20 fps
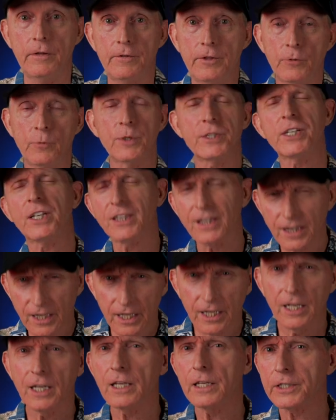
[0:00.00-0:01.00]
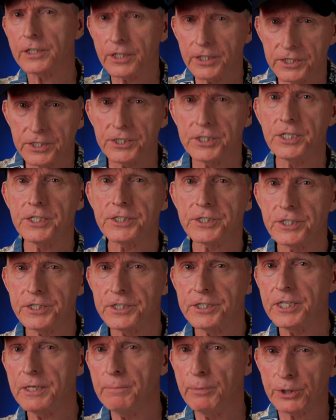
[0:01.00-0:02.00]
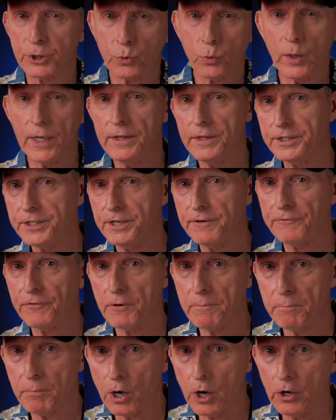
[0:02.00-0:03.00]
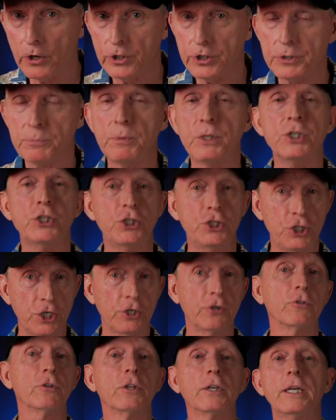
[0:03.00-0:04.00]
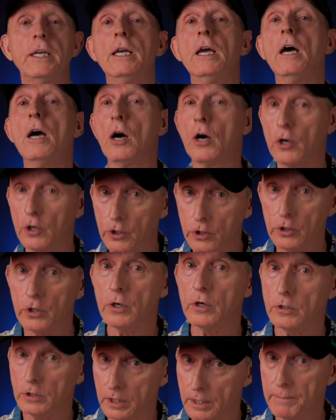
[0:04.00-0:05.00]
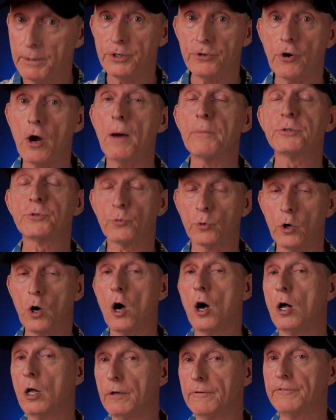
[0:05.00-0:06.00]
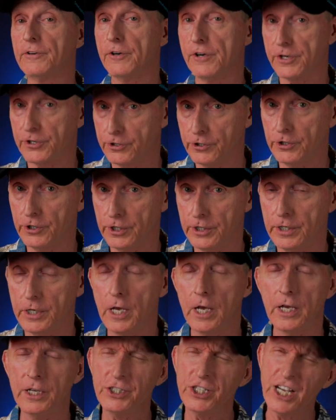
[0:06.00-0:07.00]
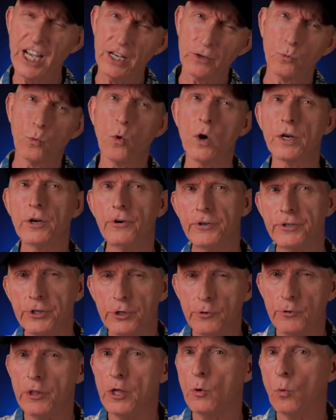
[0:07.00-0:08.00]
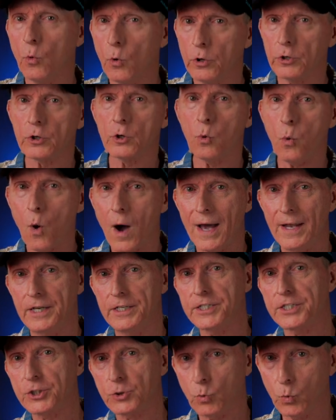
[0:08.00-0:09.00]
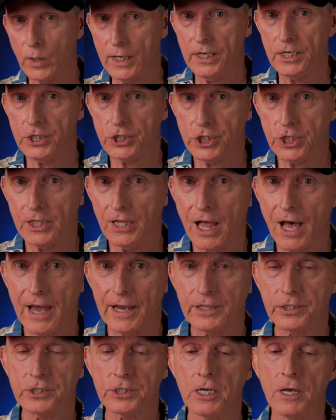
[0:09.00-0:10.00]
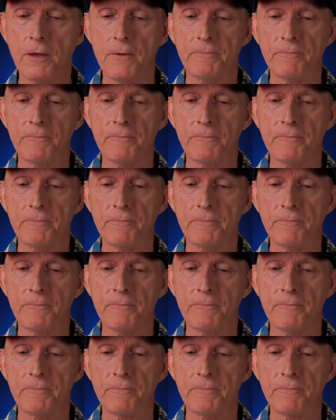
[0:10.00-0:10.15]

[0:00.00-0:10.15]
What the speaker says: There was a little inconsistency between the different bars, but generally her lemon drops were all very good. She had one or two that weren't quite as sweet as she likes,